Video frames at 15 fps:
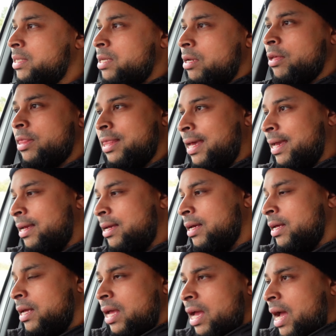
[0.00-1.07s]
And I think
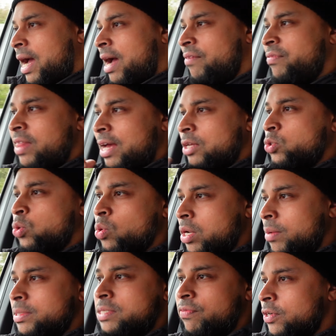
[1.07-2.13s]
having that torque
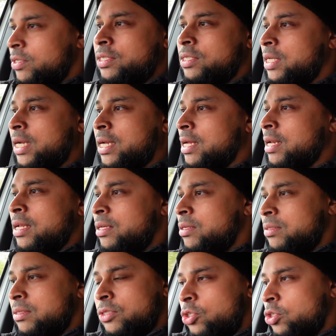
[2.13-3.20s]
limiter first and second, it
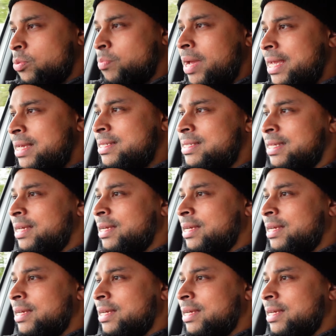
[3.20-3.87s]
just makes it